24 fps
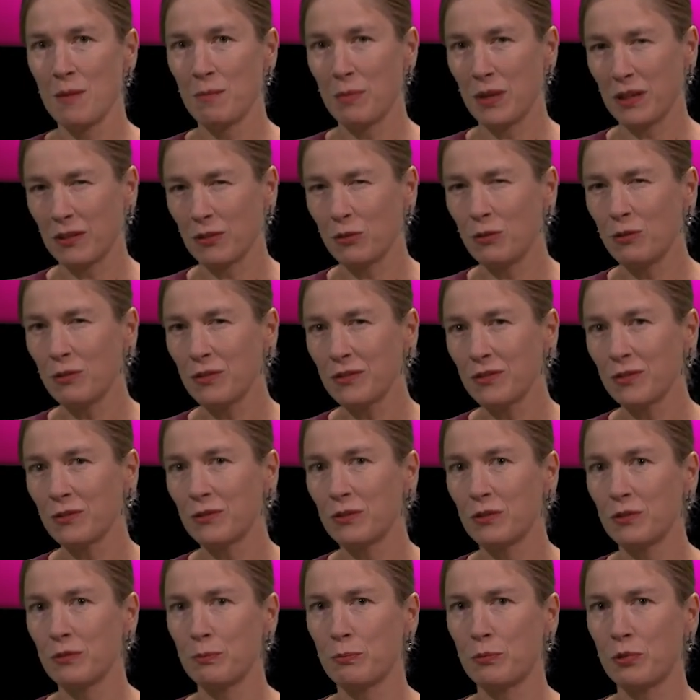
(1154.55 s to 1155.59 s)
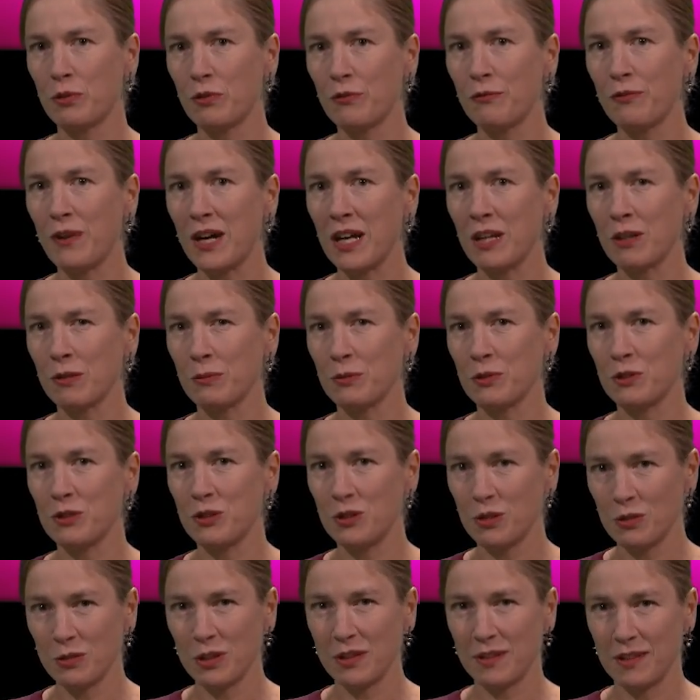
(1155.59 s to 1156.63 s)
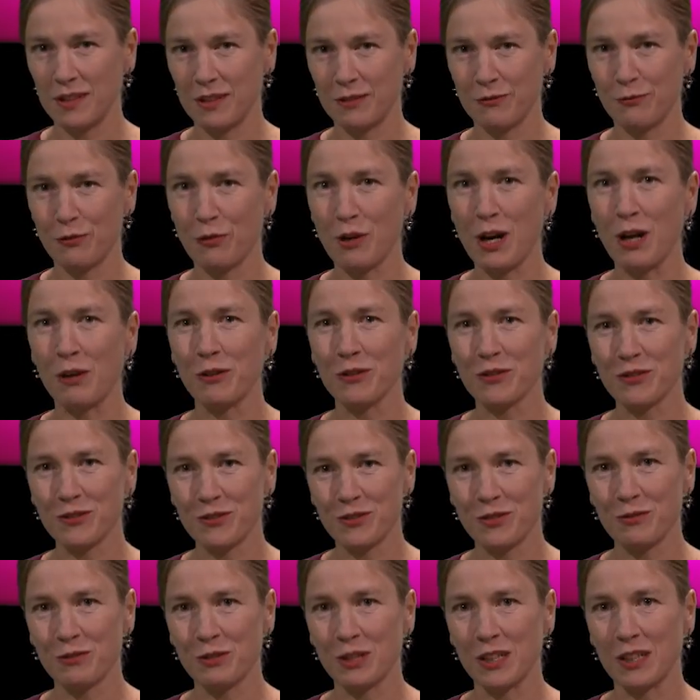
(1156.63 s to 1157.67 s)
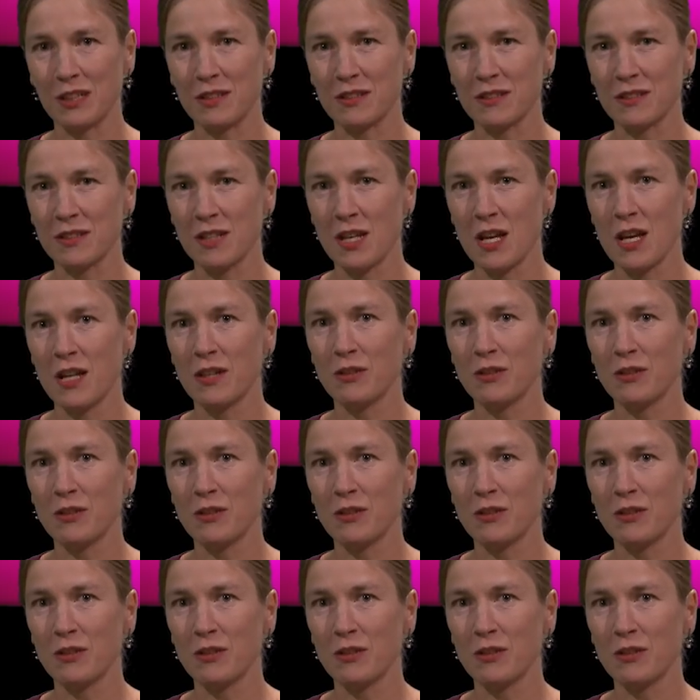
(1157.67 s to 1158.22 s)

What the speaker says: but also to provide opportunities for our students